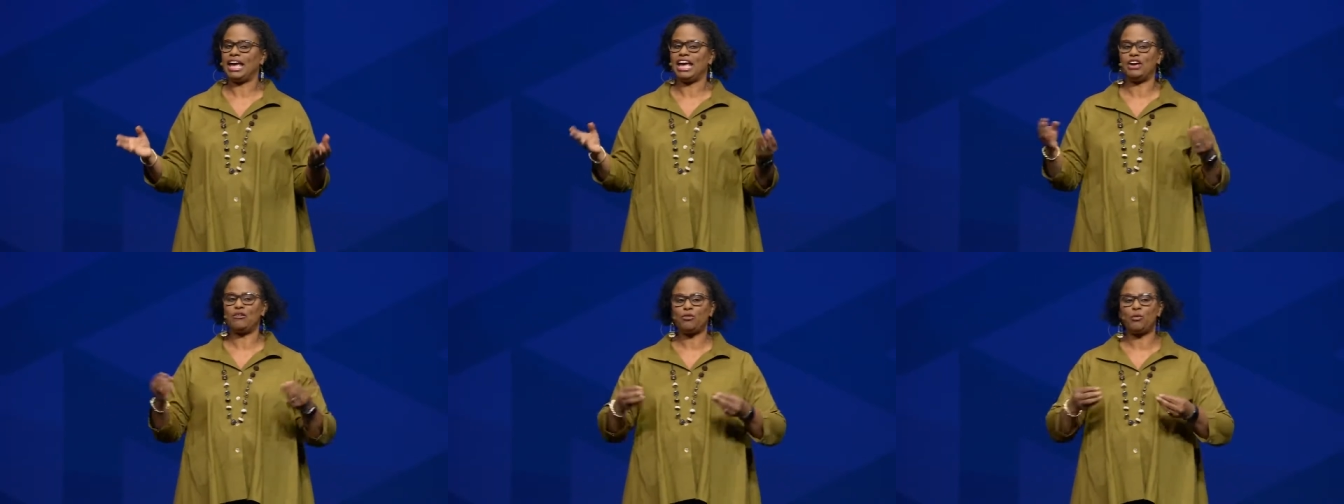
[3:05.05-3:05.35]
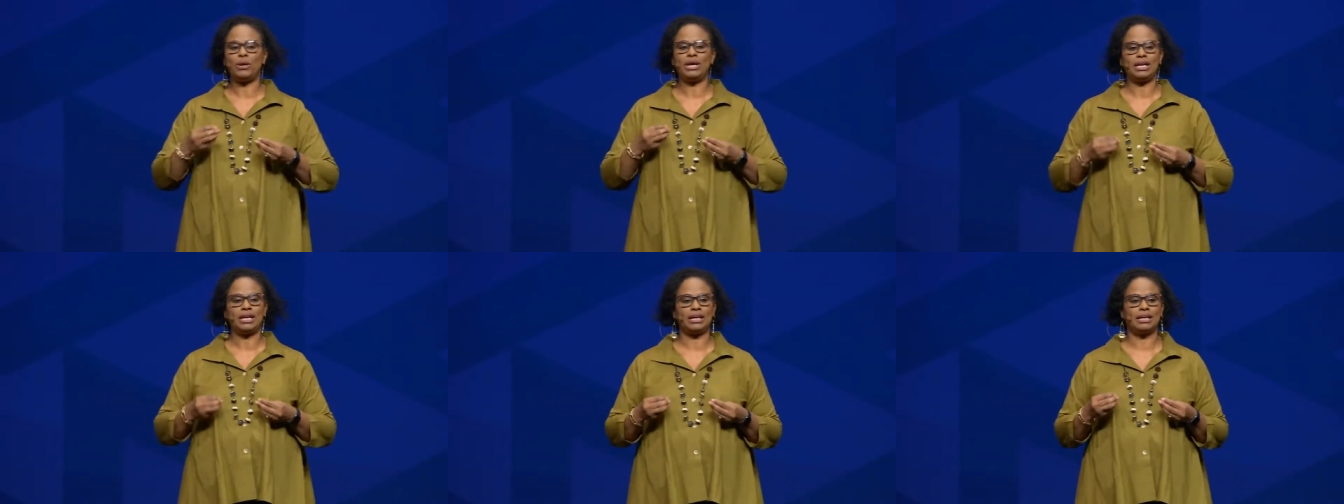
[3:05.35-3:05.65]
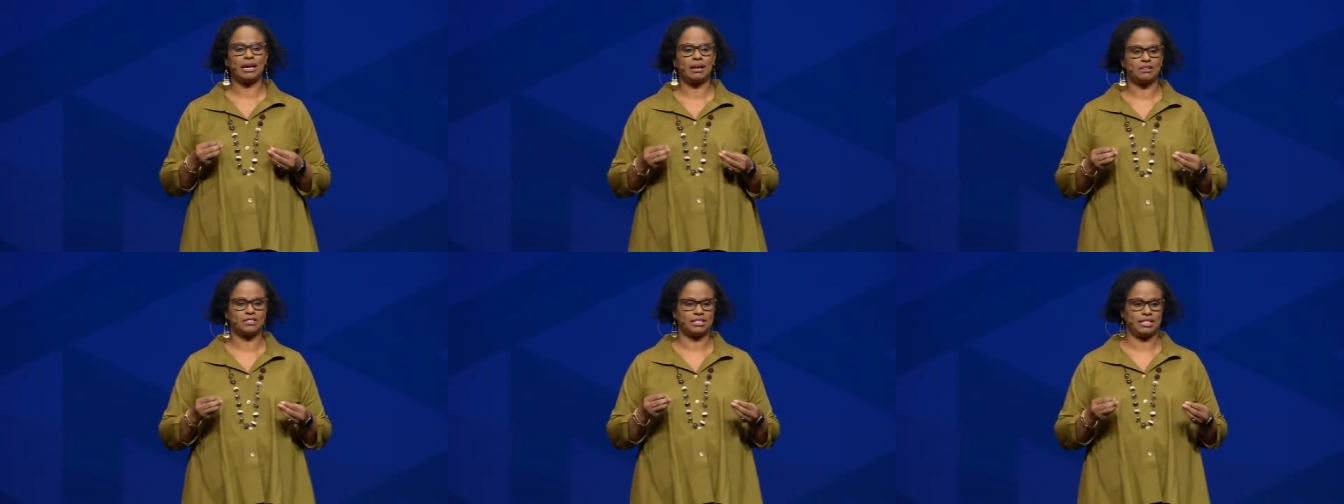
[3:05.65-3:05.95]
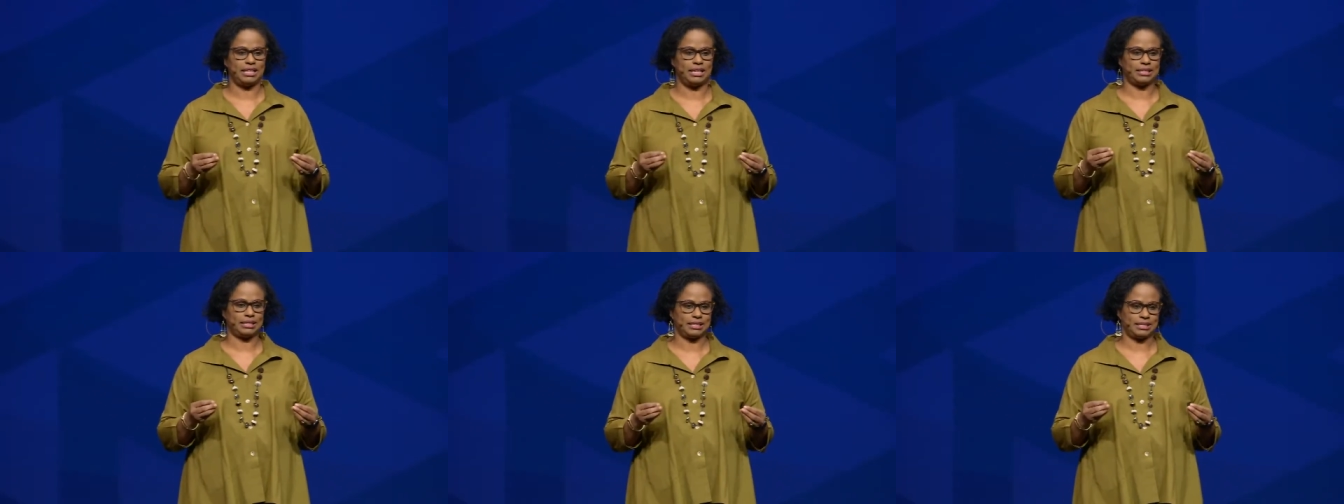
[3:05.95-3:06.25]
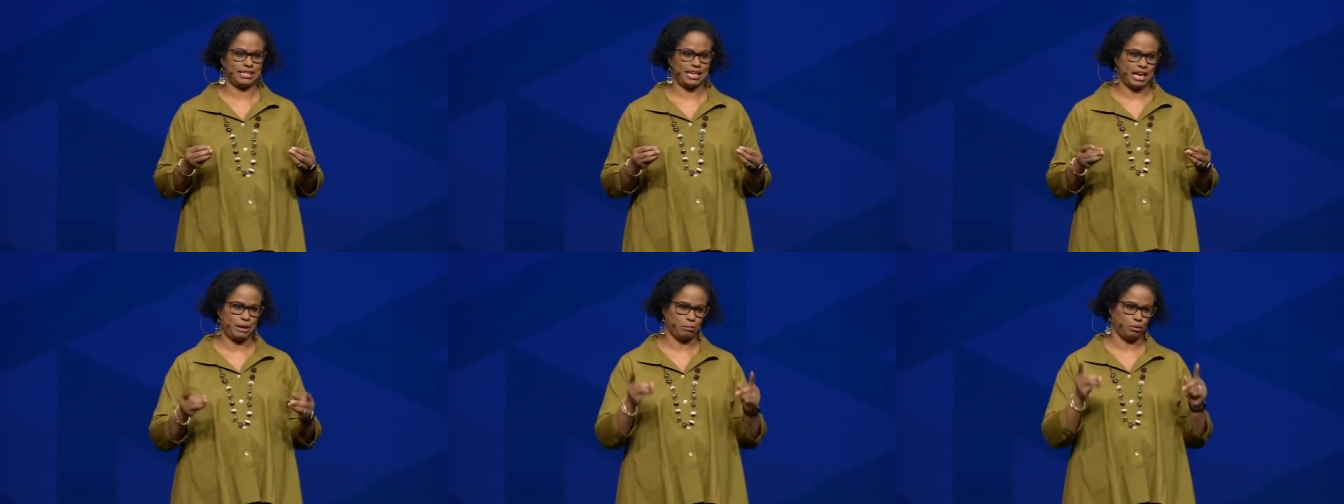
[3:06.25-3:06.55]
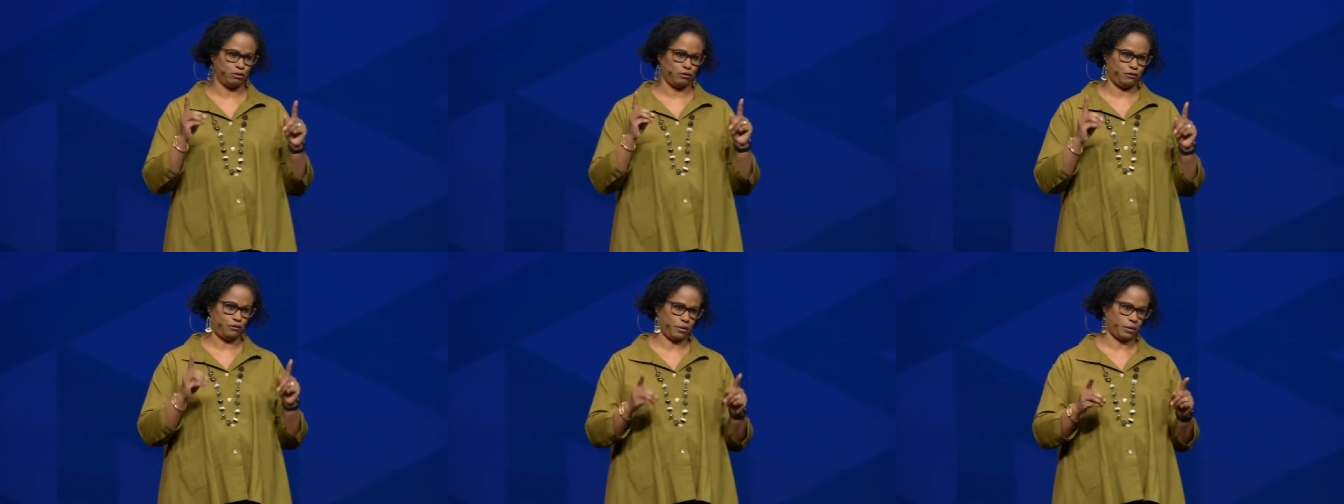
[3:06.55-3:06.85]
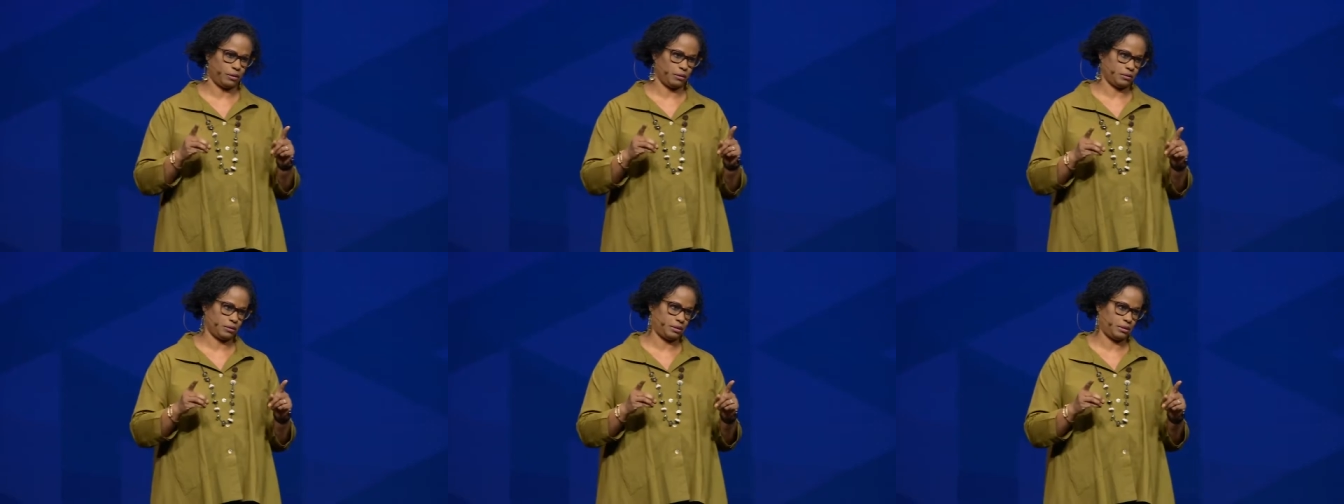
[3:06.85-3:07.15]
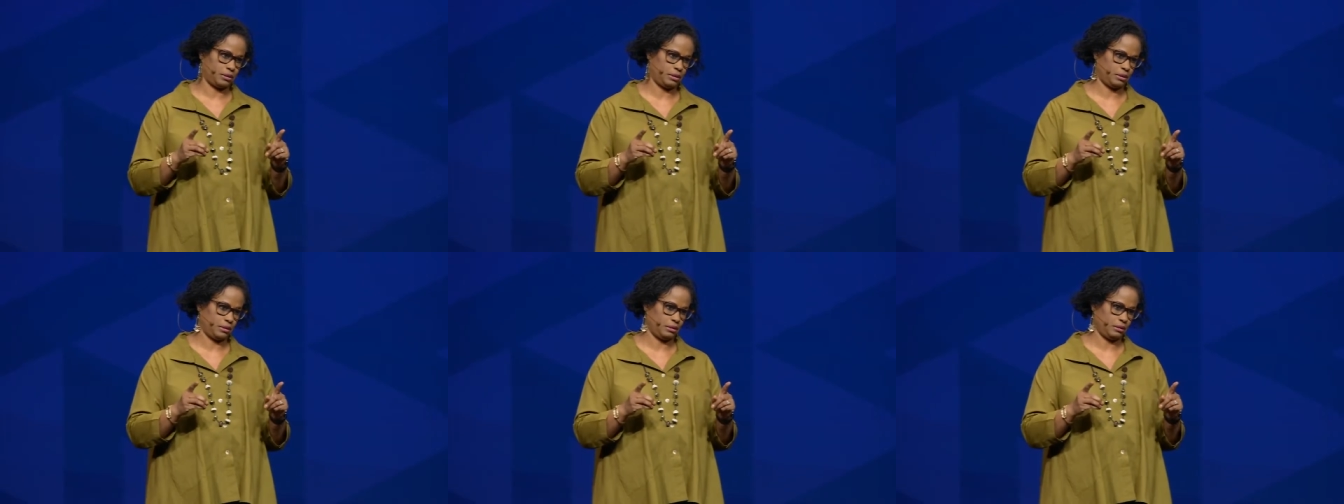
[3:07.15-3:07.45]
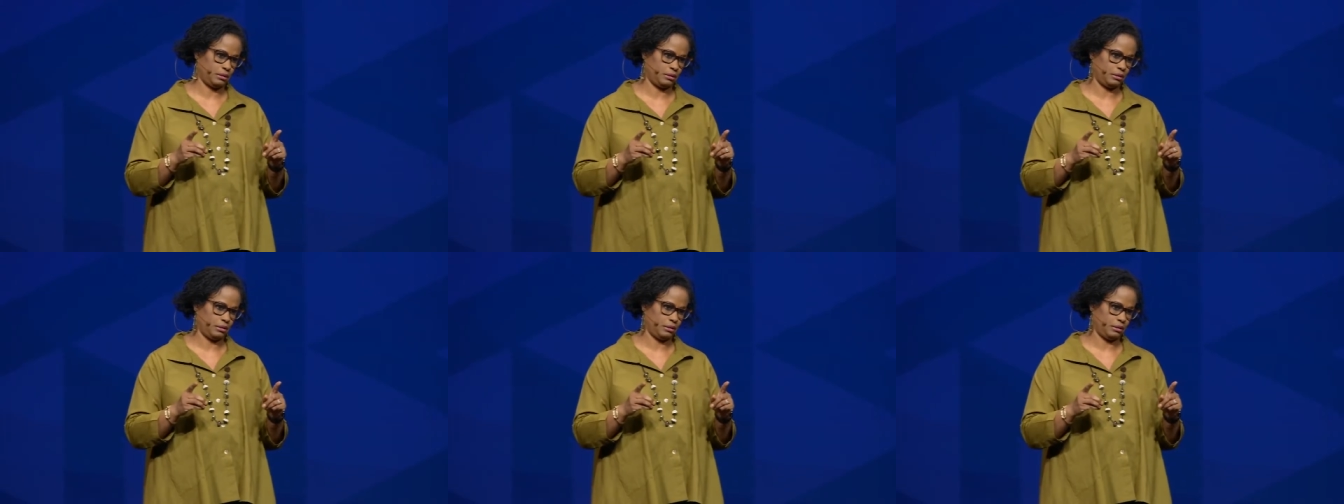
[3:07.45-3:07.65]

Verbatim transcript: if we get our seat at the table first,